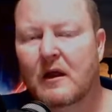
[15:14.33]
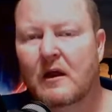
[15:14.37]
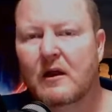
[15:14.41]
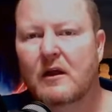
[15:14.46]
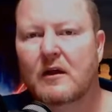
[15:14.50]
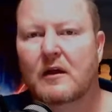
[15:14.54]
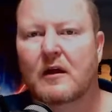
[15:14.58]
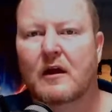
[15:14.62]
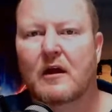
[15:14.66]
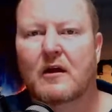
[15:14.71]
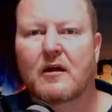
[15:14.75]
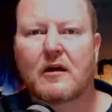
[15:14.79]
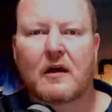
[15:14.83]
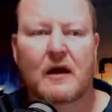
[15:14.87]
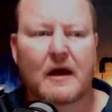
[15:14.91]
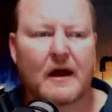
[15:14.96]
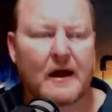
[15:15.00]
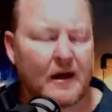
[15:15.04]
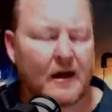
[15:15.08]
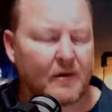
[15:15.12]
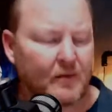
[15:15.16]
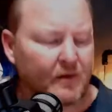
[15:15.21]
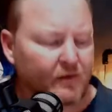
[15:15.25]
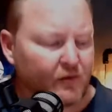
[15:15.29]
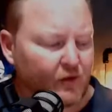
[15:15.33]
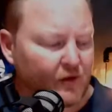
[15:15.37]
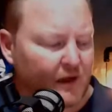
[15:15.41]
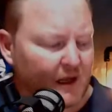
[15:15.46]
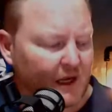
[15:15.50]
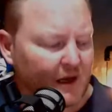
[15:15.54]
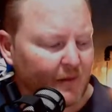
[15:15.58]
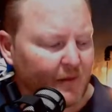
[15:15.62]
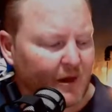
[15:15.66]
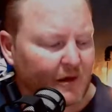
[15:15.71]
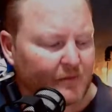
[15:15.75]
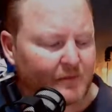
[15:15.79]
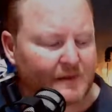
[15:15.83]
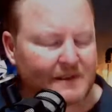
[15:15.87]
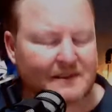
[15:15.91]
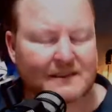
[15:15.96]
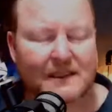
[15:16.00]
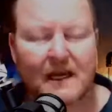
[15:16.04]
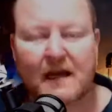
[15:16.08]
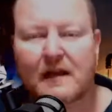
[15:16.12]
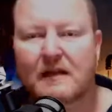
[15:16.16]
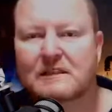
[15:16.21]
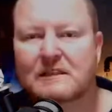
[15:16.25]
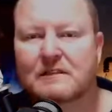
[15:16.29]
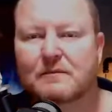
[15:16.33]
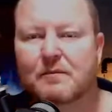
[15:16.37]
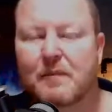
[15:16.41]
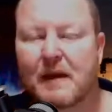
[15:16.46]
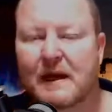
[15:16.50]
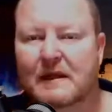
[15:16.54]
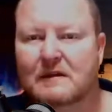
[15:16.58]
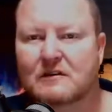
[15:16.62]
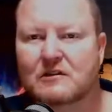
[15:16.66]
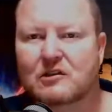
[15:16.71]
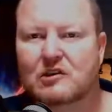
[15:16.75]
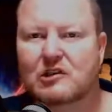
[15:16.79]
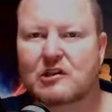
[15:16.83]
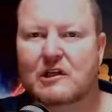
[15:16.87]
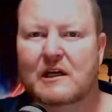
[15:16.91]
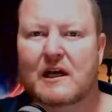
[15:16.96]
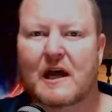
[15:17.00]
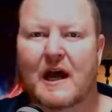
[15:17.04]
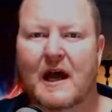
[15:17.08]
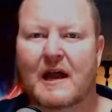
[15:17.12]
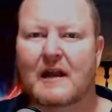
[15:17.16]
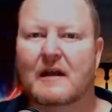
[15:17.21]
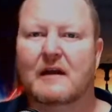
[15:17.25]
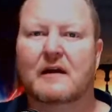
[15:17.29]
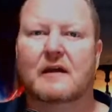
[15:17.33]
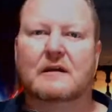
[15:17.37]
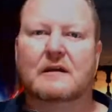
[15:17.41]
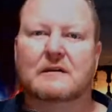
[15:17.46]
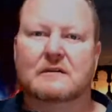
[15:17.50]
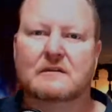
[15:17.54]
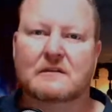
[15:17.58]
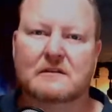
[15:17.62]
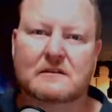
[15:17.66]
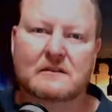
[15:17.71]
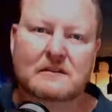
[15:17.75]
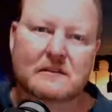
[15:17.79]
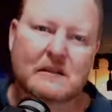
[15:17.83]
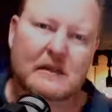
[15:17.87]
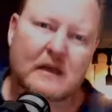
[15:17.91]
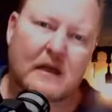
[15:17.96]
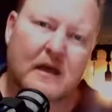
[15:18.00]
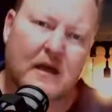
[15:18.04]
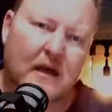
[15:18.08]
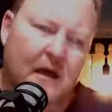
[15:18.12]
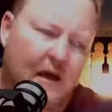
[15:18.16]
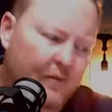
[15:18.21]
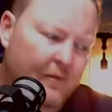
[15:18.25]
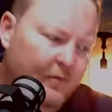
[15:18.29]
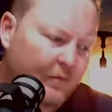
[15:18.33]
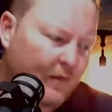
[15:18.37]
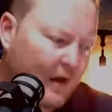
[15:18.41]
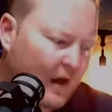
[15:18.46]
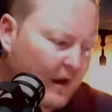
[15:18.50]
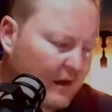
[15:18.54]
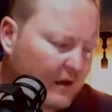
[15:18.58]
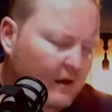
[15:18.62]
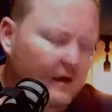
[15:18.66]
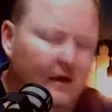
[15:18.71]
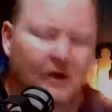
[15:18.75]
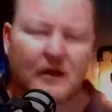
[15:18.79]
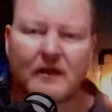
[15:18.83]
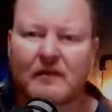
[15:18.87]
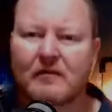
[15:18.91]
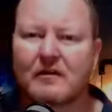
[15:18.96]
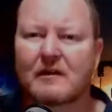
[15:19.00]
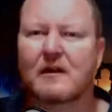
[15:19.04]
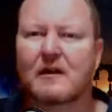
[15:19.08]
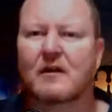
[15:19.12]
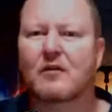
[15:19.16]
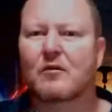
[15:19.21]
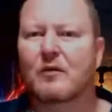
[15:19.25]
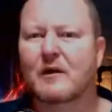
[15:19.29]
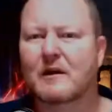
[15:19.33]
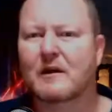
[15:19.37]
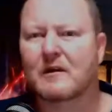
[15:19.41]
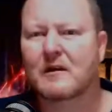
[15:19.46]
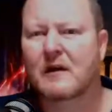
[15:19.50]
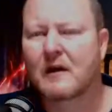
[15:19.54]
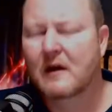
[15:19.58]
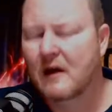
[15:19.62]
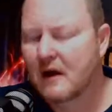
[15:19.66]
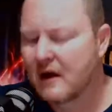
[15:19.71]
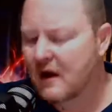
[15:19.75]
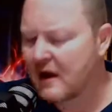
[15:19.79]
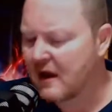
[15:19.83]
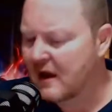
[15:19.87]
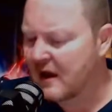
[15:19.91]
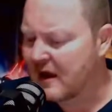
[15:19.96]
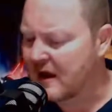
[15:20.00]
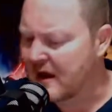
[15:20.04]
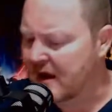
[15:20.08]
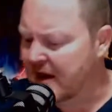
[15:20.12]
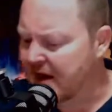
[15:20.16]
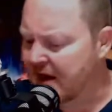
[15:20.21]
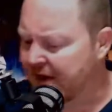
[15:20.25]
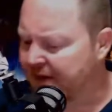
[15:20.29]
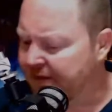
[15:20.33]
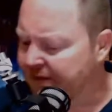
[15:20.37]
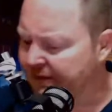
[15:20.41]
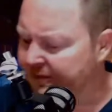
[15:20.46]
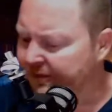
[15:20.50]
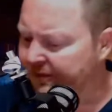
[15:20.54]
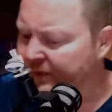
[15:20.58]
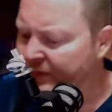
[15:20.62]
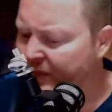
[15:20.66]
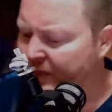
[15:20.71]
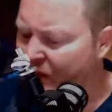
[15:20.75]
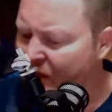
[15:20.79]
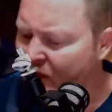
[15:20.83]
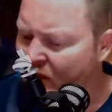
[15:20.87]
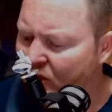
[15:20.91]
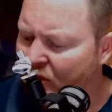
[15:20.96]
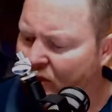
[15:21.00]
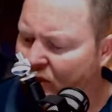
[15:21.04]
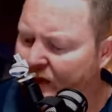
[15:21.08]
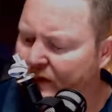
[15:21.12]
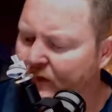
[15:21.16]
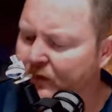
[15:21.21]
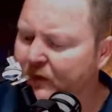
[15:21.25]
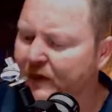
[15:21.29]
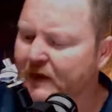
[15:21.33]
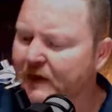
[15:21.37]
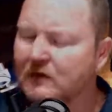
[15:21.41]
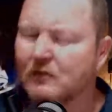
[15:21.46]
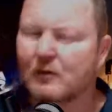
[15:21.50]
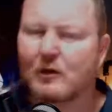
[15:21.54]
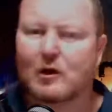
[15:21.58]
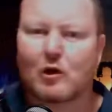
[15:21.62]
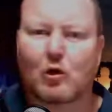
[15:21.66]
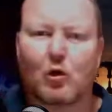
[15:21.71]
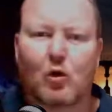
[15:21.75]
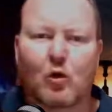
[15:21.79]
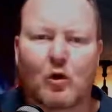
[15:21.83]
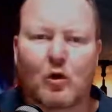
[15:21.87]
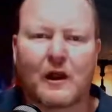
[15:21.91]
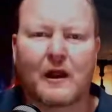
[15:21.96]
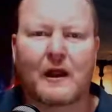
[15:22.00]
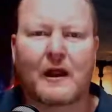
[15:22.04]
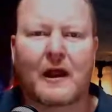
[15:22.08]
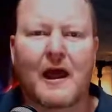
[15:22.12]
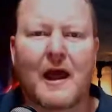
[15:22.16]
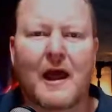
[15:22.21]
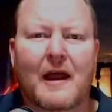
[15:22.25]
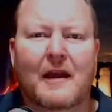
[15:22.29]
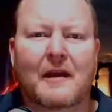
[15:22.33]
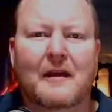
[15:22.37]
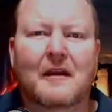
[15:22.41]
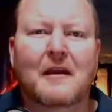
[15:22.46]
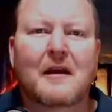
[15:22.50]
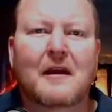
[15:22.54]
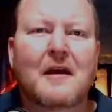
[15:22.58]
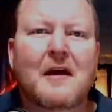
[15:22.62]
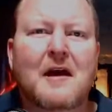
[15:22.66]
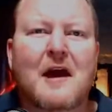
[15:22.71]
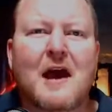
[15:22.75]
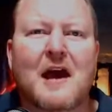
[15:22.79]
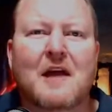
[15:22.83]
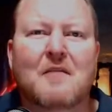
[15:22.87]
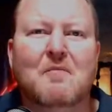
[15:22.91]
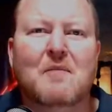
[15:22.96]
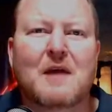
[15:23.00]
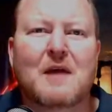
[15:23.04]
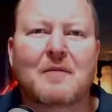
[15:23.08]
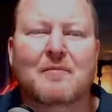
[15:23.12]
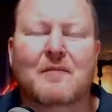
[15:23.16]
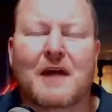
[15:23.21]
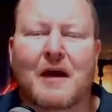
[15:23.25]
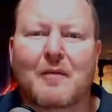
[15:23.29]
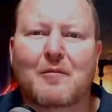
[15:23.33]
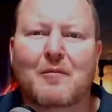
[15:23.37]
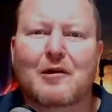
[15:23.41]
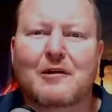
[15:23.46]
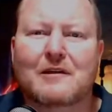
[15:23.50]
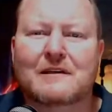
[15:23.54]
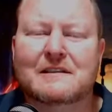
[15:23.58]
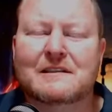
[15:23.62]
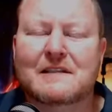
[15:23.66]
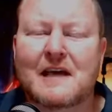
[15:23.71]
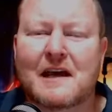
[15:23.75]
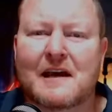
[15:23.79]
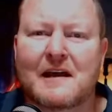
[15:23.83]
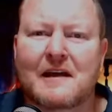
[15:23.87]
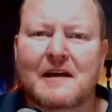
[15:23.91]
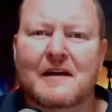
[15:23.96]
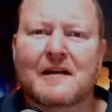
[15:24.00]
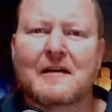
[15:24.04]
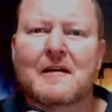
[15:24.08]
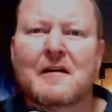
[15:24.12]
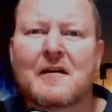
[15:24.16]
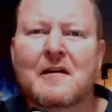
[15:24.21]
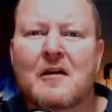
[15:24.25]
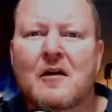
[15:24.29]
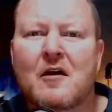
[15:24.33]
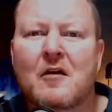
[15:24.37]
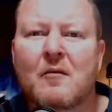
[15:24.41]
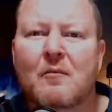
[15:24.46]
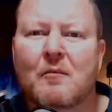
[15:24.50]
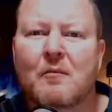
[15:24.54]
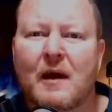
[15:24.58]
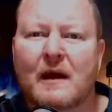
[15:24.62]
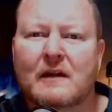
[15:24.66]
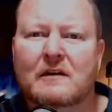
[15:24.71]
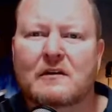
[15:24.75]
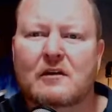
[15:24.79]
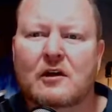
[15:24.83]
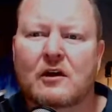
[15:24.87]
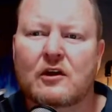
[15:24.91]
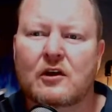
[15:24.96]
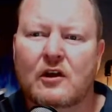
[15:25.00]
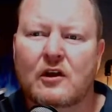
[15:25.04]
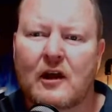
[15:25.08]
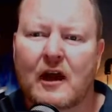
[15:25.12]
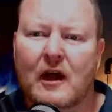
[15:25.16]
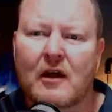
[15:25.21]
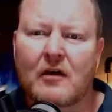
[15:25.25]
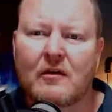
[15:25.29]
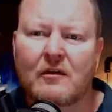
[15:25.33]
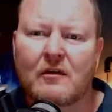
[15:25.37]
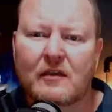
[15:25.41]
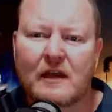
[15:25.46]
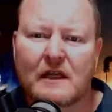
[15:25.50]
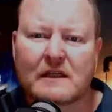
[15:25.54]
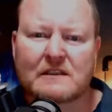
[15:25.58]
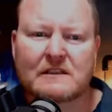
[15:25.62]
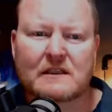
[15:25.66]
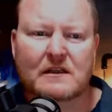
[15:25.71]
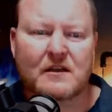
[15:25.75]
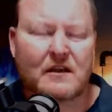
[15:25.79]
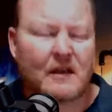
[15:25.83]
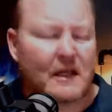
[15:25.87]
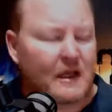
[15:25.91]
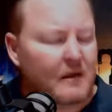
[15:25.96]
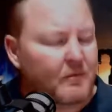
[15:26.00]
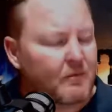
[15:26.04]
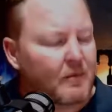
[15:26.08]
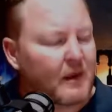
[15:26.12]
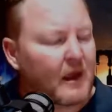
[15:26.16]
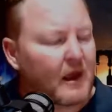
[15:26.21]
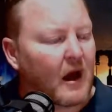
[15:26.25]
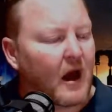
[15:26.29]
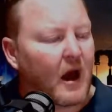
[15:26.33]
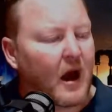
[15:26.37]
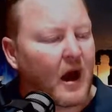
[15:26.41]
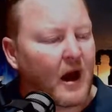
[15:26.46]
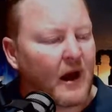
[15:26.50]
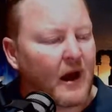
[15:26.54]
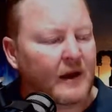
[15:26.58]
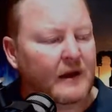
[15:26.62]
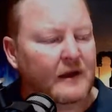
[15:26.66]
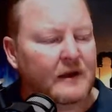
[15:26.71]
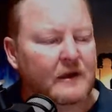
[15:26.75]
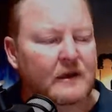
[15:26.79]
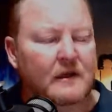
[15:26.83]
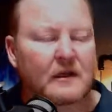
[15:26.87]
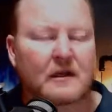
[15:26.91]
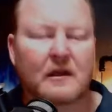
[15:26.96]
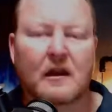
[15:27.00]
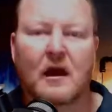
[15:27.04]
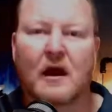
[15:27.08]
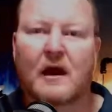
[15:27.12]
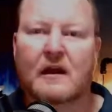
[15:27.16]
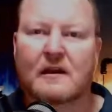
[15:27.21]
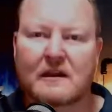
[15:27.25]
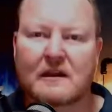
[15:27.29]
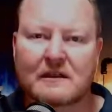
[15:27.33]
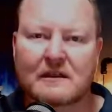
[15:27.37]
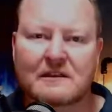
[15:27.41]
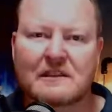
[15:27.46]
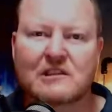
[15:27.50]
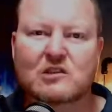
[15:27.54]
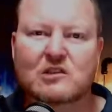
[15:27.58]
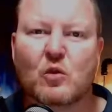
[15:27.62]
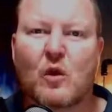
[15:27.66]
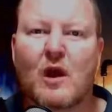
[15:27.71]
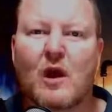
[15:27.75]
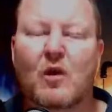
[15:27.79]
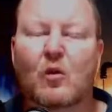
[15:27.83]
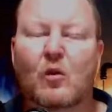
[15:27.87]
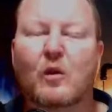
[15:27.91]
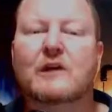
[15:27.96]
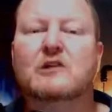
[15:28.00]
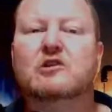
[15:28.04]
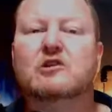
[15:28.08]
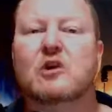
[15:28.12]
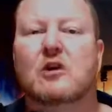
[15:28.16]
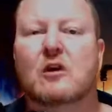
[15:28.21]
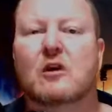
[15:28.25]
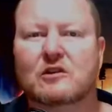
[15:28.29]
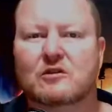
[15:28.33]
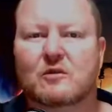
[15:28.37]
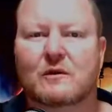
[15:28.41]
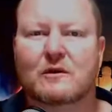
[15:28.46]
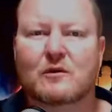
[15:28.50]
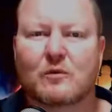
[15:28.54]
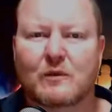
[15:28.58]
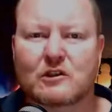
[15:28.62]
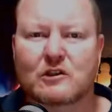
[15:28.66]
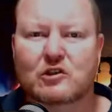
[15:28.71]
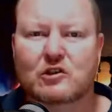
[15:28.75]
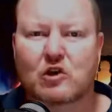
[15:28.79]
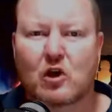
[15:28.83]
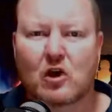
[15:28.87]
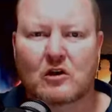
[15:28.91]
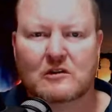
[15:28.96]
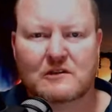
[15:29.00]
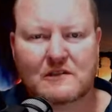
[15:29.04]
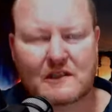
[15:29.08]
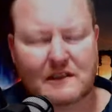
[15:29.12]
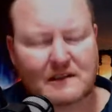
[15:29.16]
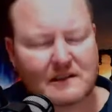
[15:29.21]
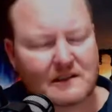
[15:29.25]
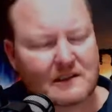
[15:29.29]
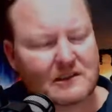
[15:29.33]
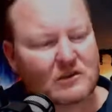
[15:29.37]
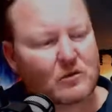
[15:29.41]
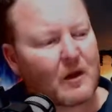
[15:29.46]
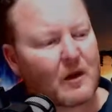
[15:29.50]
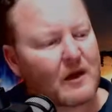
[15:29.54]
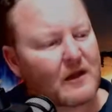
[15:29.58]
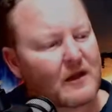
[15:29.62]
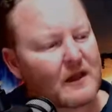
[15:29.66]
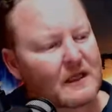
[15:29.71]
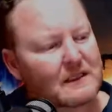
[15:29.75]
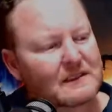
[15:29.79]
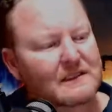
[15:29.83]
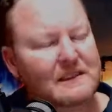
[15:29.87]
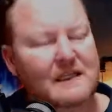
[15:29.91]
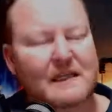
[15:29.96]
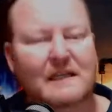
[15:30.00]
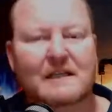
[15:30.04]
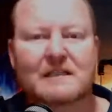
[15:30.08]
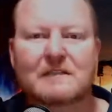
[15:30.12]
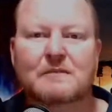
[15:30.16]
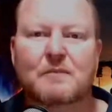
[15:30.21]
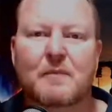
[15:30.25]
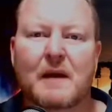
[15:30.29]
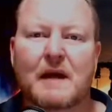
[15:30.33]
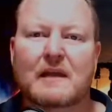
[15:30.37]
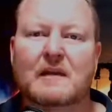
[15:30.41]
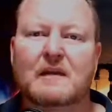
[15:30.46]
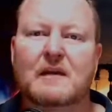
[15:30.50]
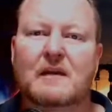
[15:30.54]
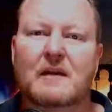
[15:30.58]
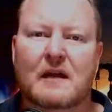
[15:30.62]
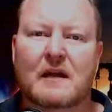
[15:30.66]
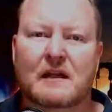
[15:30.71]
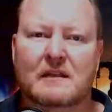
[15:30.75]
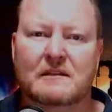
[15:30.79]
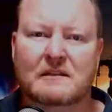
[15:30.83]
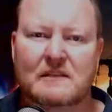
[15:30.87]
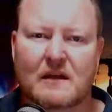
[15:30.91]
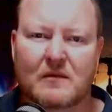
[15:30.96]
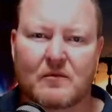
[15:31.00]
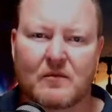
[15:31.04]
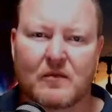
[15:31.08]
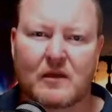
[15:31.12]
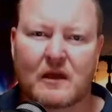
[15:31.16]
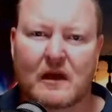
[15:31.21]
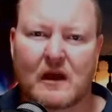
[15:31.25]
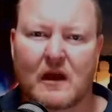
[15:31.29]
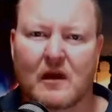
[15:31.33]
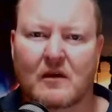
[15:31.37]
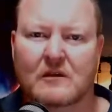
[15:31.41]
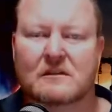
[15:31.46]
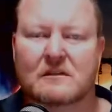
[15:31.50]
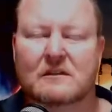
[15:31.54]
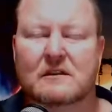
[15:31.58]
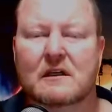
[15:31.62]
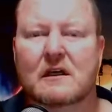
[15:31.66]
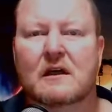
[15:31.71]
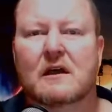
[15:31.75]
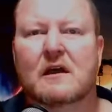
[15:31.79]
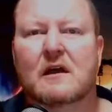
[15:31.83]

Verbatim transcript: You know, um, if you think about Mercedes Benz, sheer elegance. Um, I don't even know what um, what what what Audi and and BMW is saying, but, you know, there's a thing behind, like, this is why we charge what we charge. This is why this thing is better than something else.